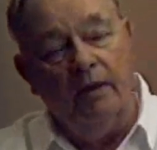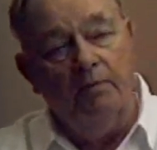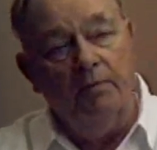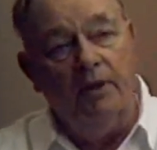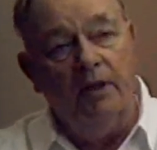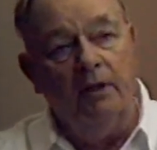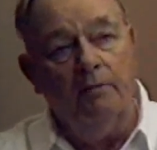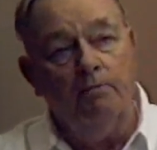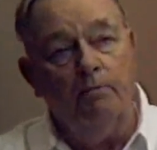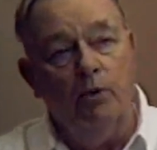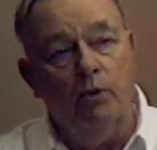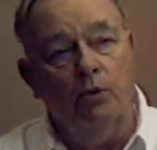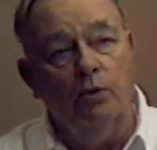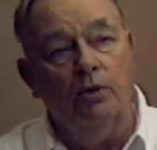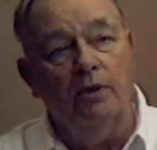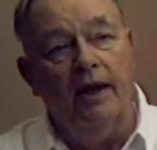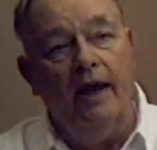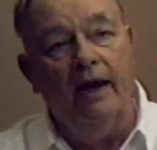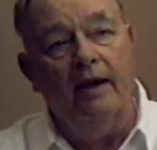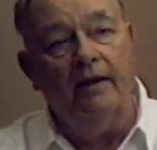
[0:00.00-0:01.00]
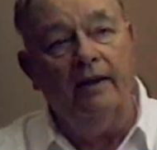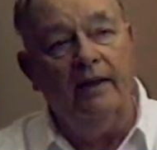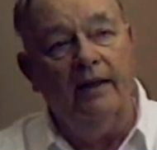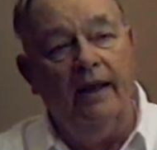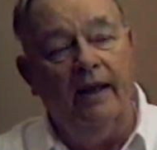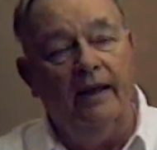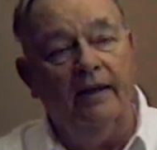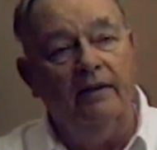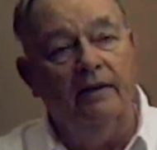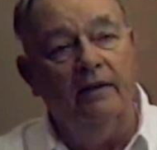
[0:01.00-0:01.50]
being pulled out
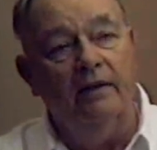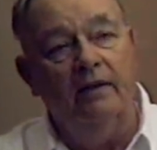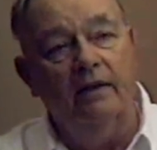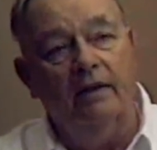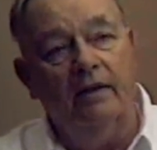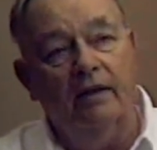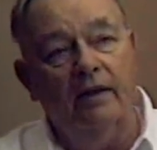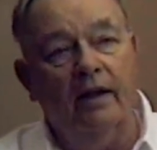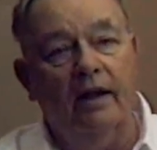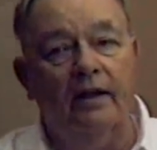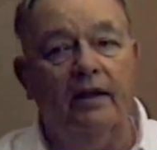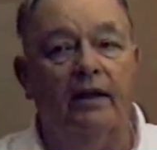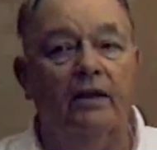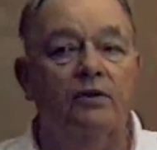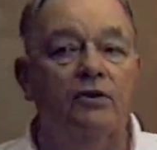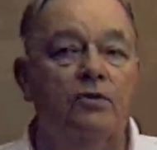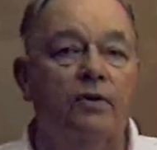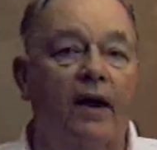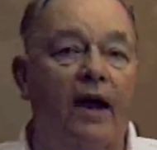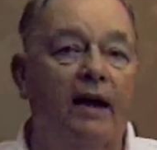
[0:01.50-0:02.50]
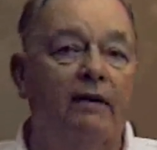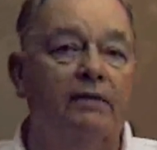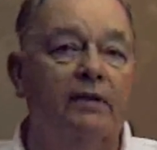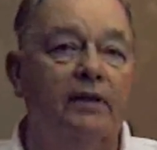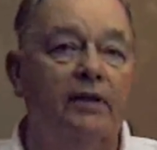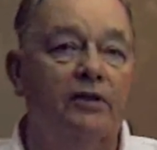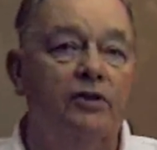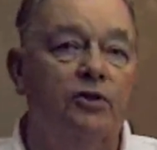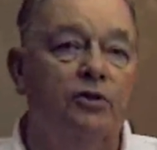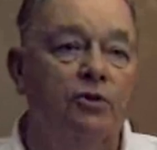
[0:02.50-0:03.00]
again, and then
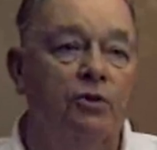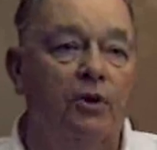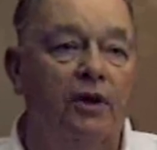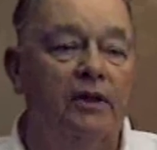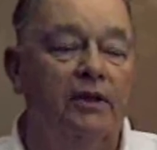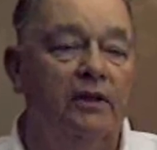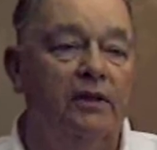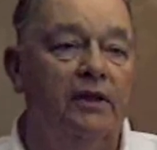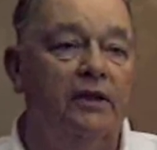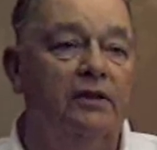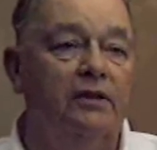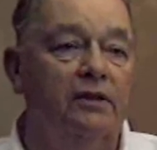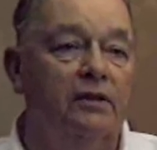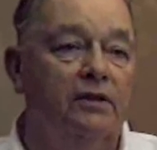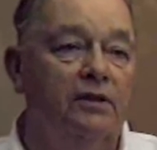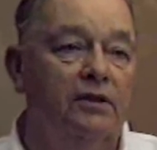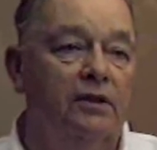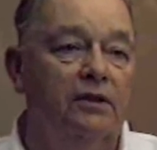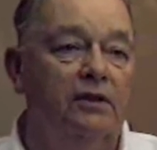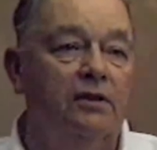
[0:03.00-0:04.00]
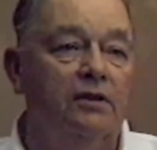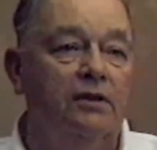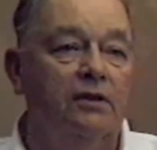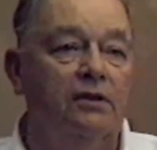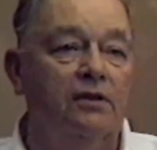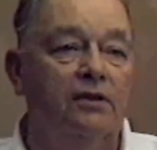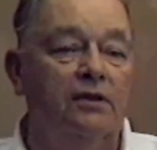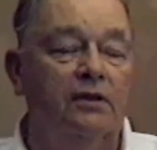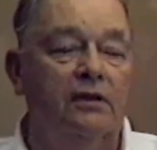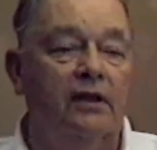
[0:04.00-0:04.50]
traveling short distances
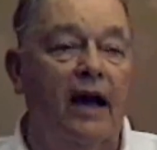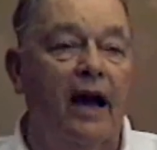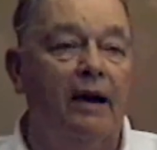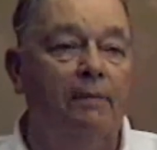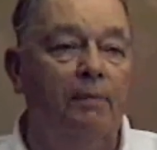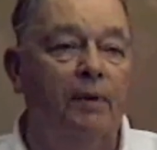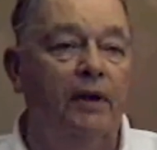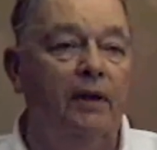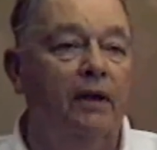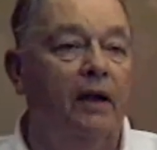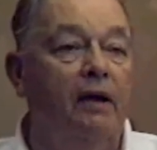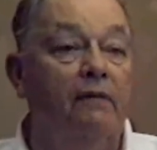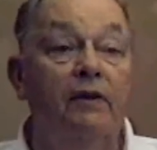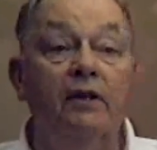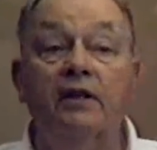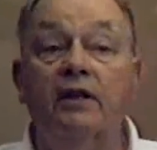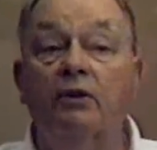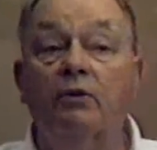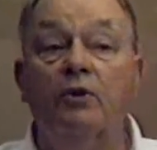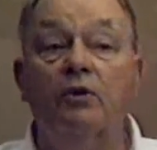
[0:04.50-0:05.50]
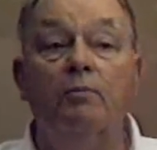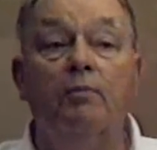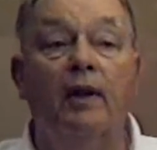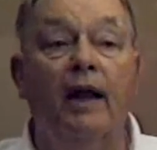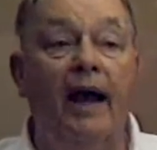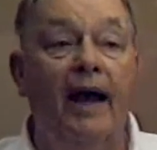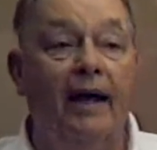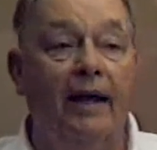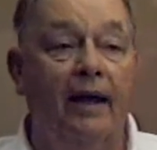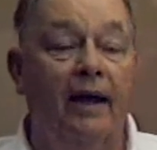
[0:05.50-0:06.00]
and stopping. Everything was
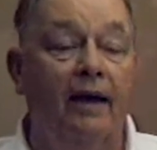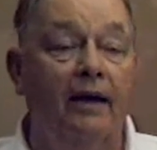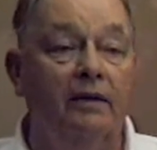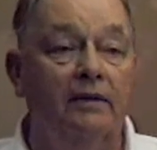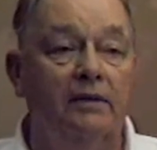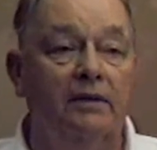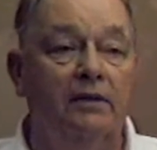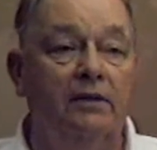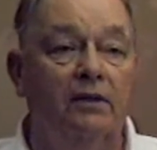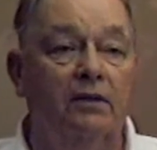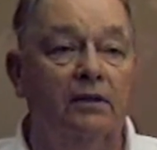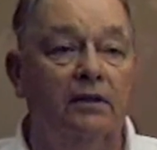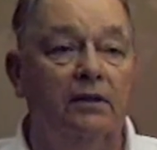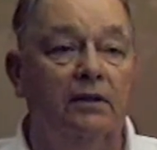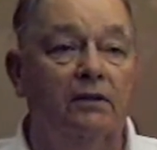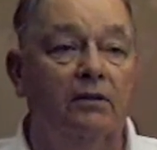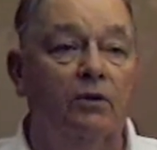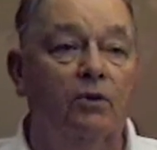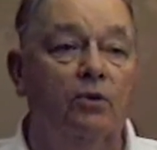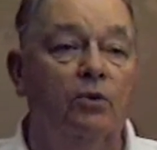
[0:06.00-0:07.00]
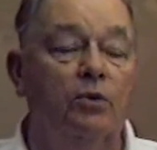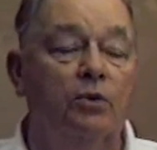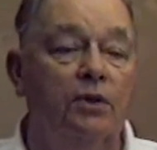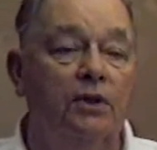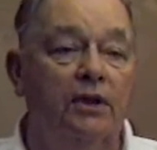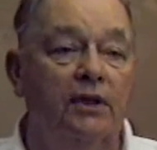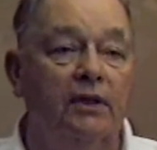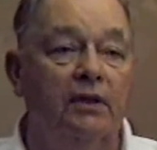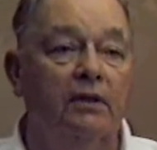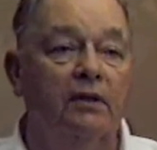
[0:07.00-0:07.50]
blackout, you know, the whole
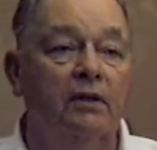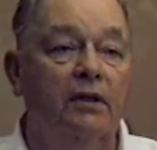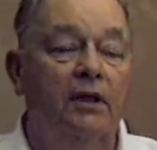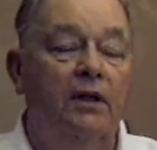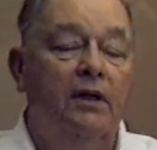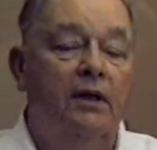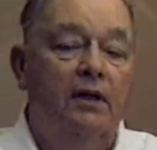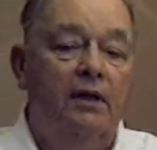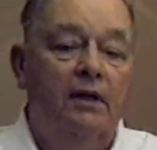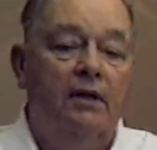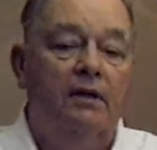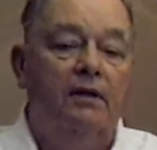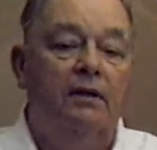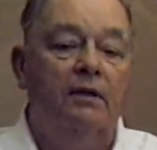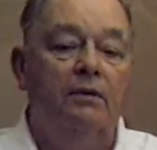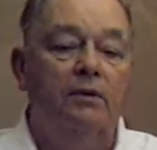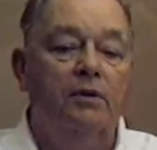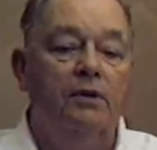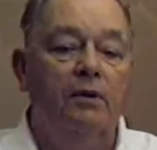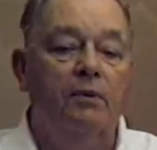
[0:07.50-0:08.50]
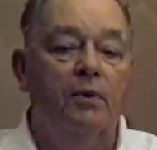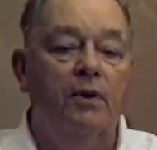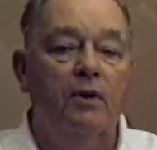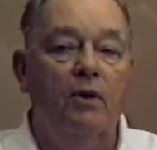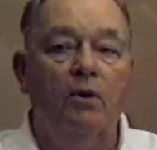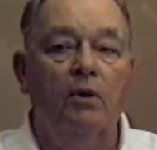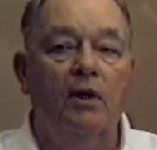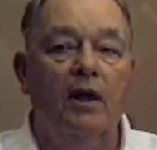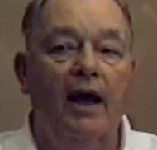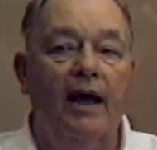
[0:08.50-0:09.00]
thing. There were
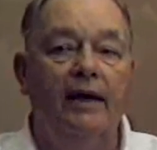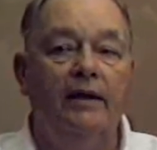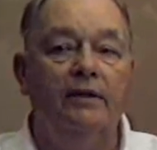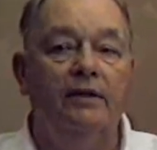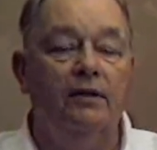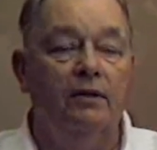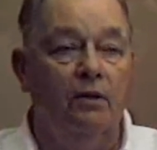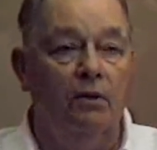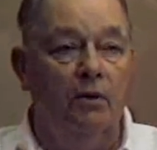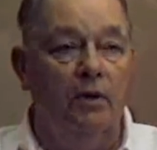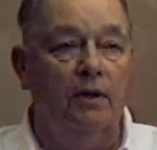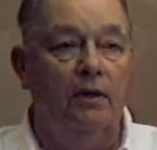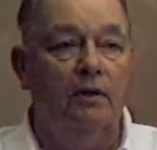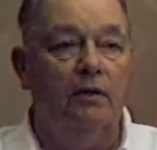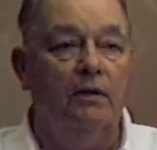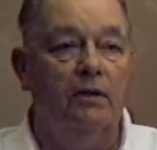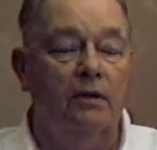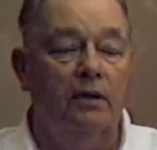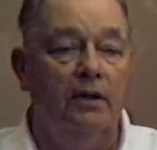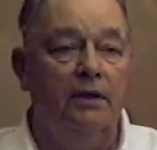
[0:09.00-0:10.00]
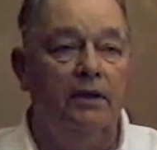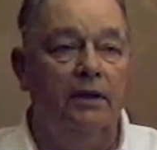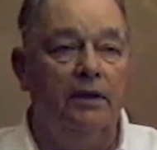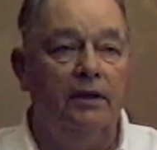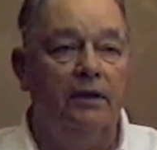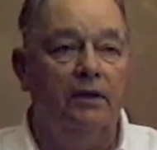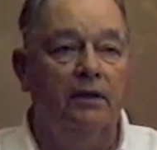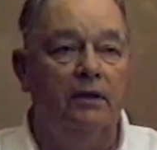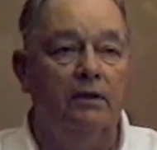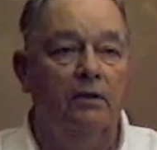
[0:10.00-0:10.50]
no lights, you know, on
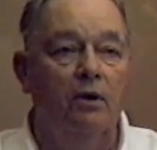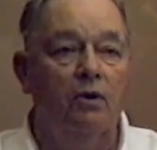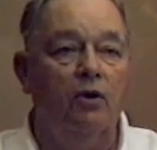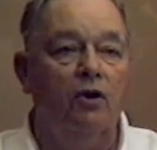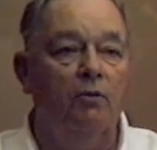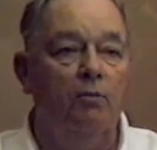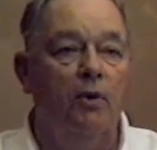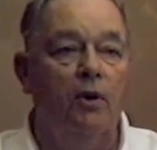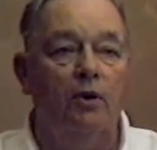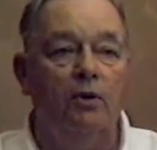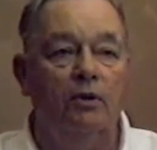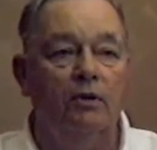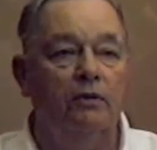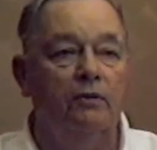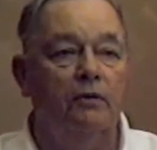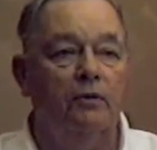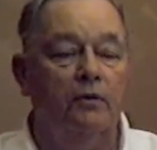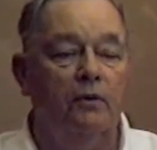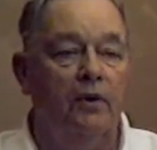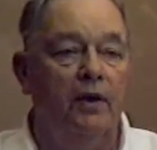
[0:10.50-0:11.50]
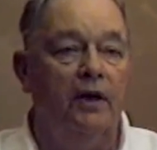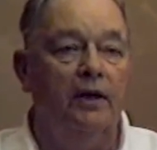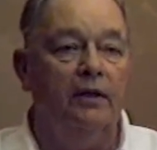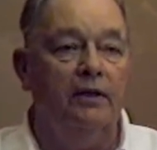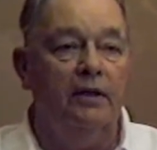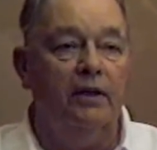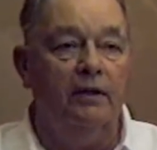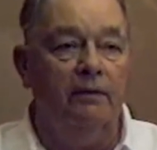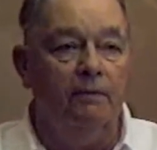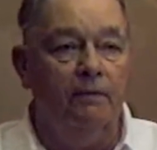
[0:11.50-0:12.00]
the locomotive or
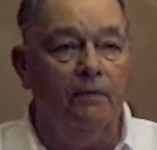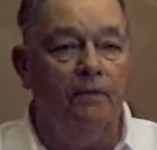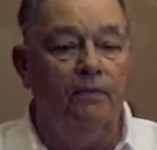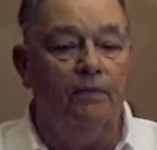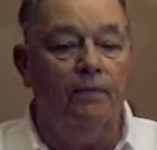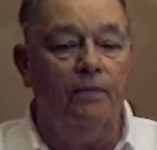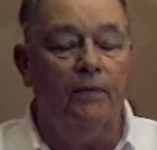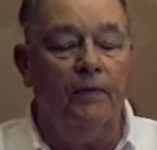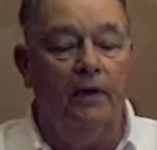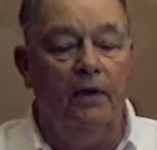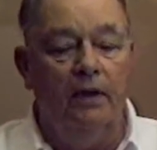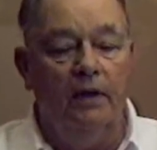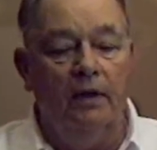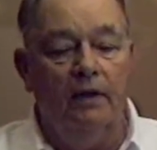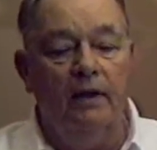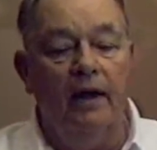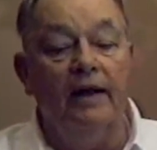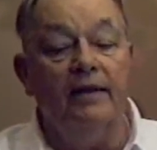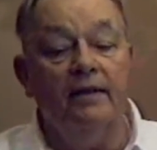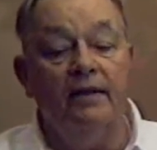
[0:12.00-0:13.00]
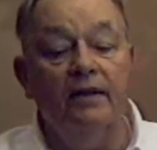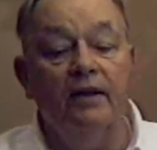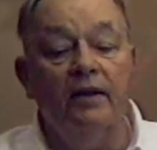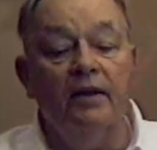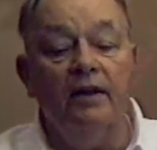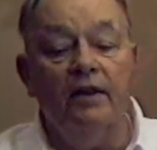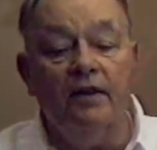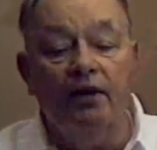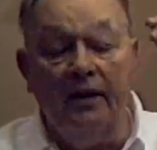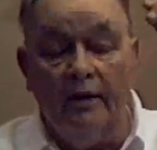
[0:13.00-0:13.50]
anything. That's
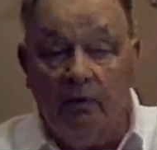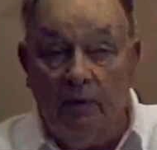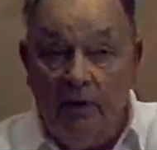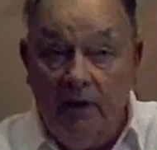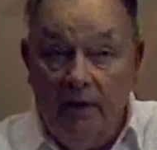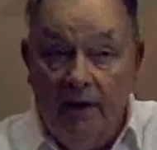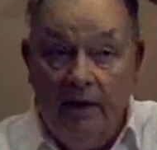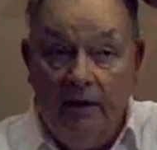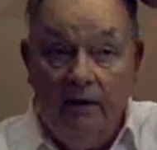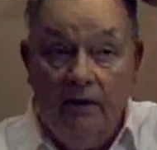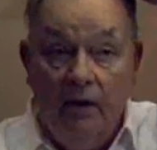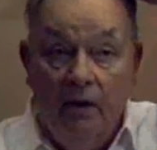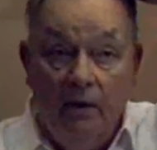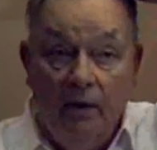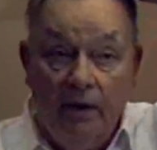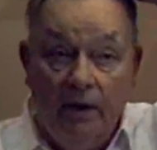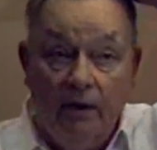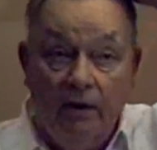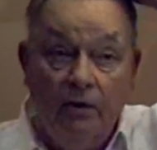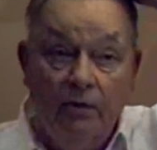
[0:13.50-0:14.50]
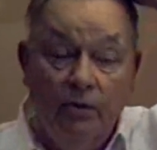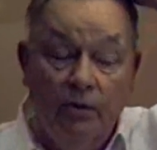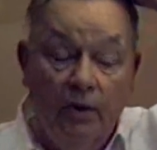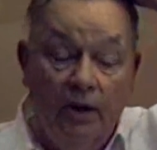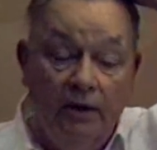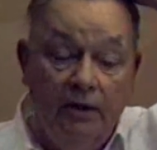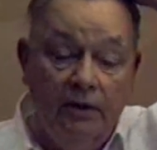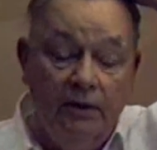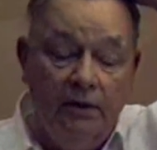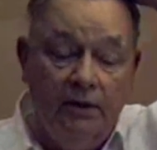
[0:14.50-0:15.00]
another thing we did going
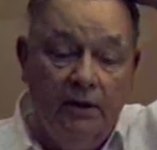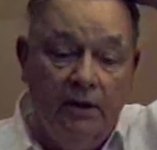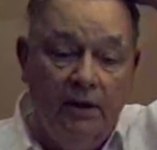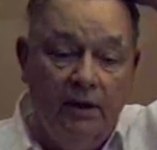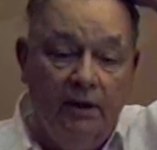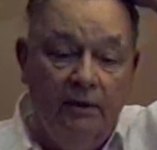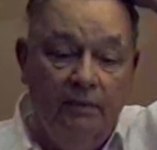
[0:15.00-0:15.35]
across.